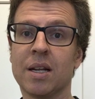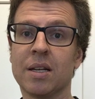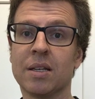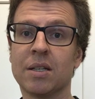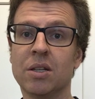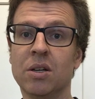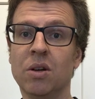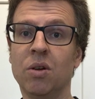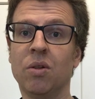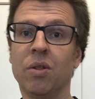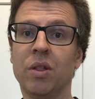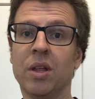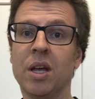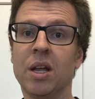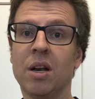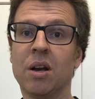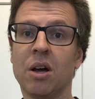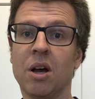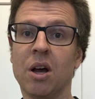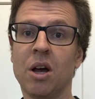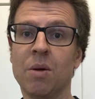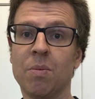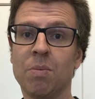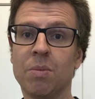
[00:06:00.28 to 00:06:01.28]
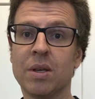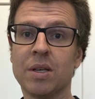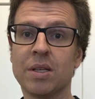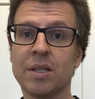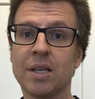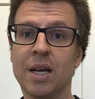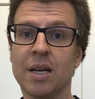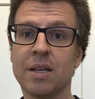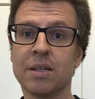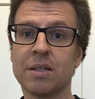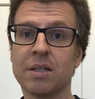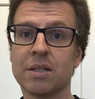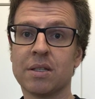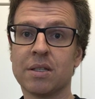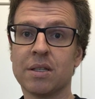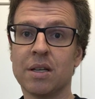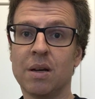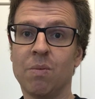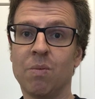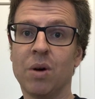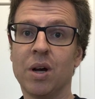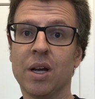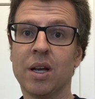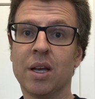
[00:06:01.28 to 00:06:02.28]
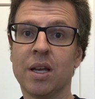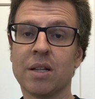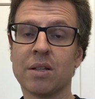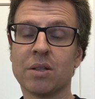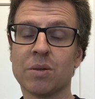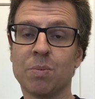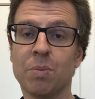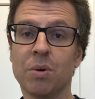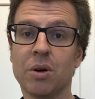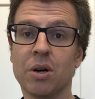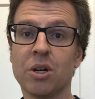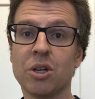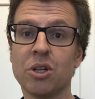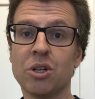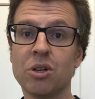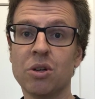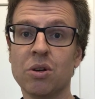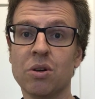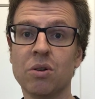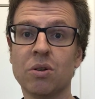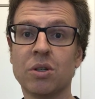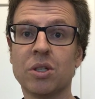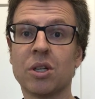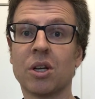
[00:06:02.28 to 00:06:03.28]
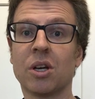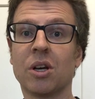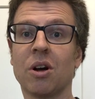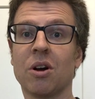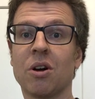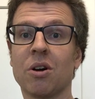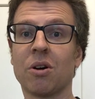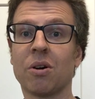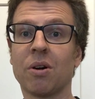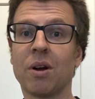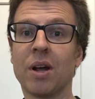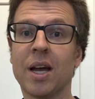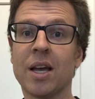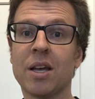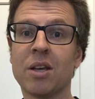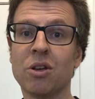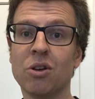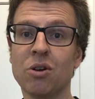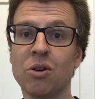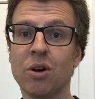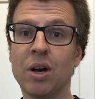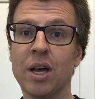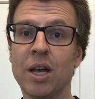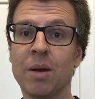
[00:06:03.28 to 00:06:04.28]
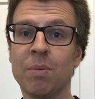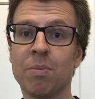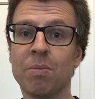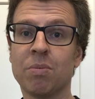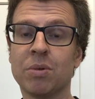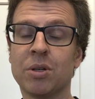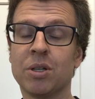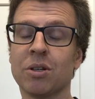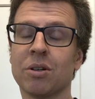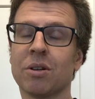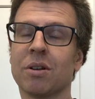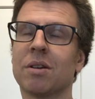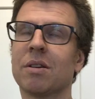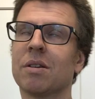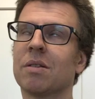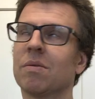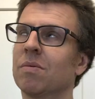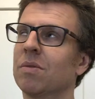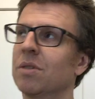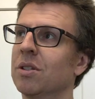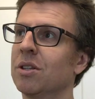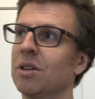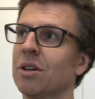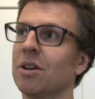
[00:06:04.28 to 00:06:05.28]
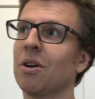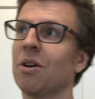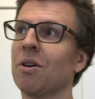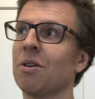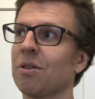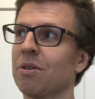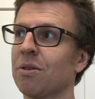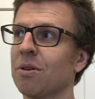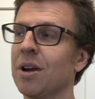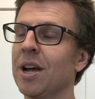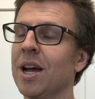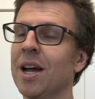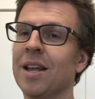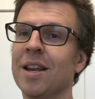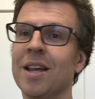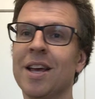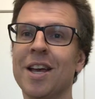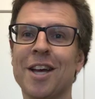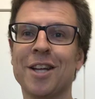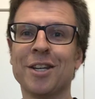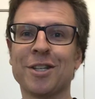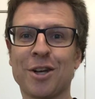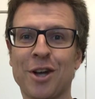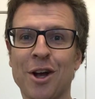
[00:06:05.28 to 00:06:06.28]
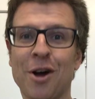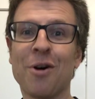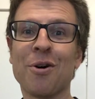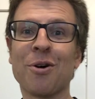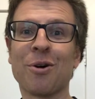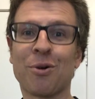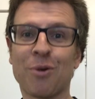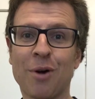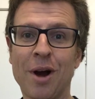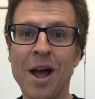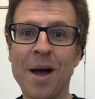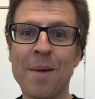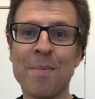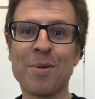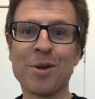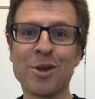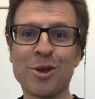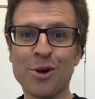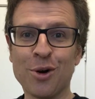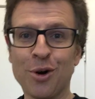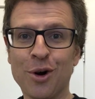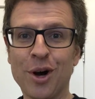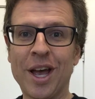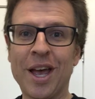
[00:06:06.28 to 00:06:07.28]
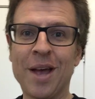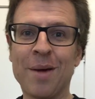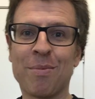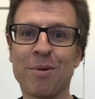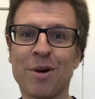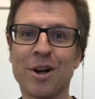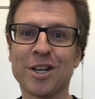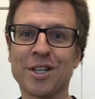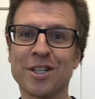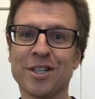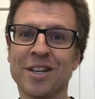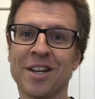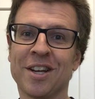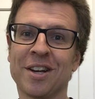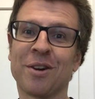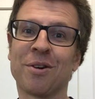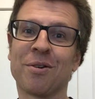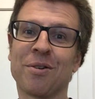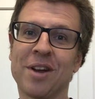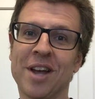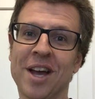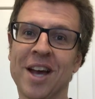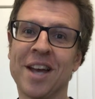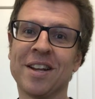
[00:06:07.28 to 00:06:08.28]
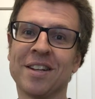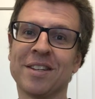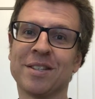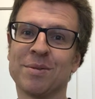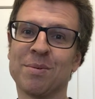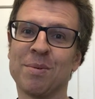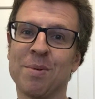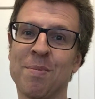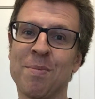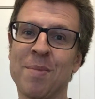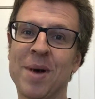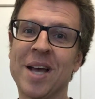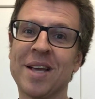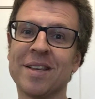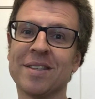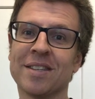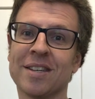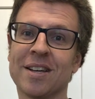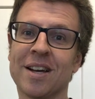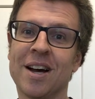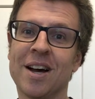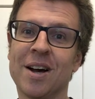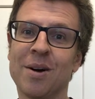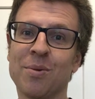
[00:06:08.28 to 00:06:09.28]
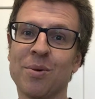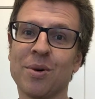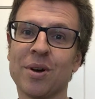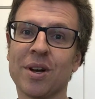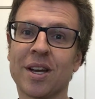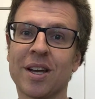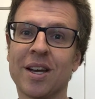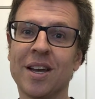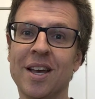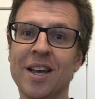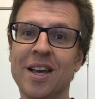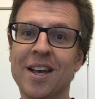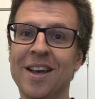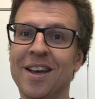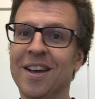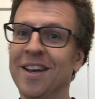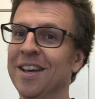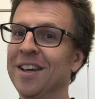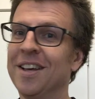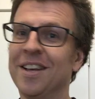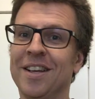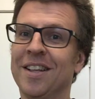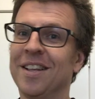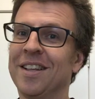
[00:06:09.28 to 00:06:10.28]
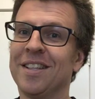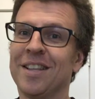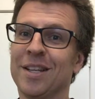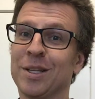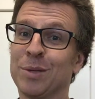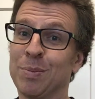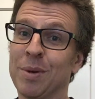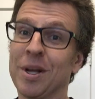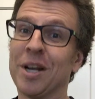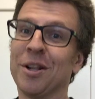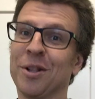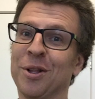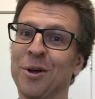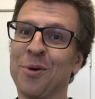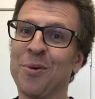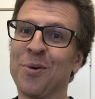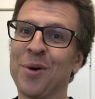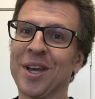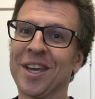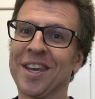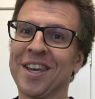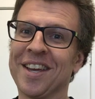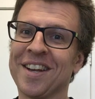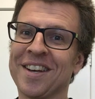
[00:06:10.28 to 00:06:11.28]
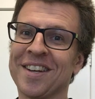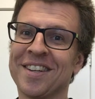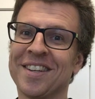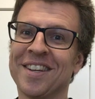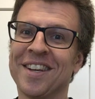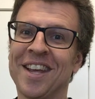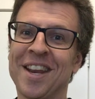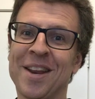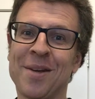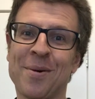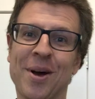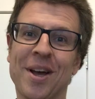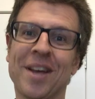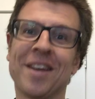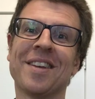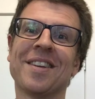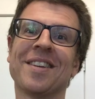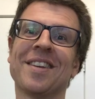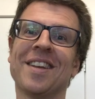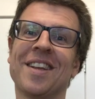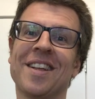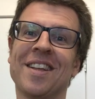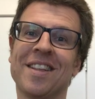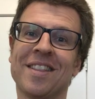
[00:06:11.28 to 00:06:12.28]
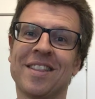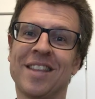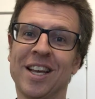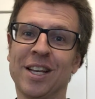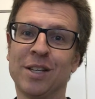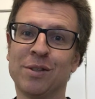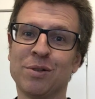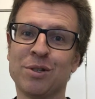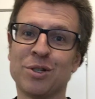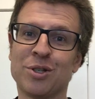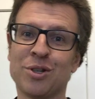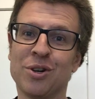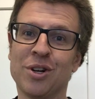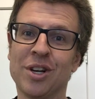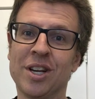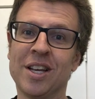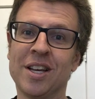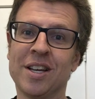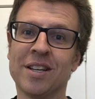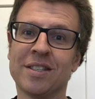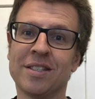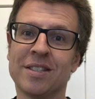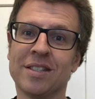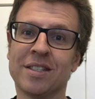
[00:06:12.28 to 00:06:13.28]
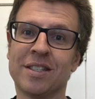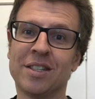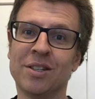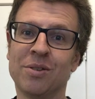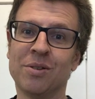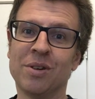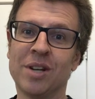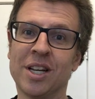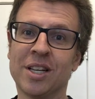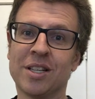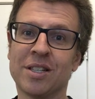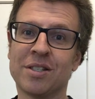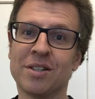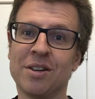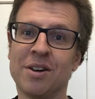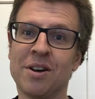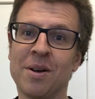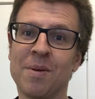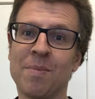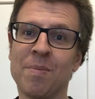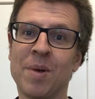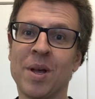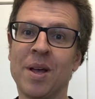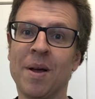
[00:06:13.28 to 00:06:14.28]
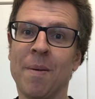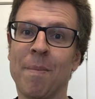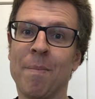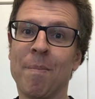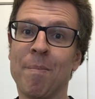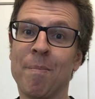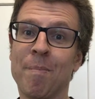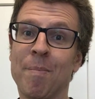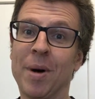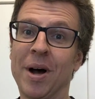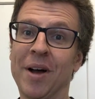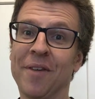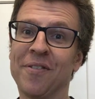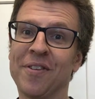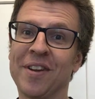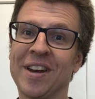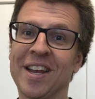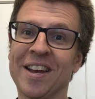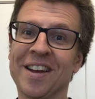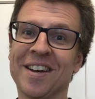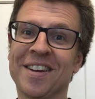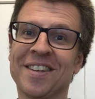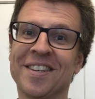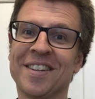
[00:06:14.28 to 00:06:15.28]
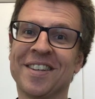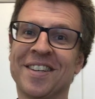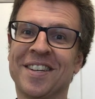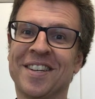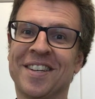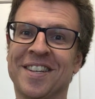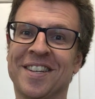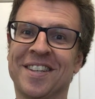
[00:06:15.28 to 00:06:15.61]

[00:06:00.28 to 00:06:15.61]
And until then, I hope this has in some way inspired you to go and create your air, to to go and create, to go and grab your airbrush and create some amazing artwork. It's been a long weekend. Anyway, thanks for joining us. Until next time, bye for now.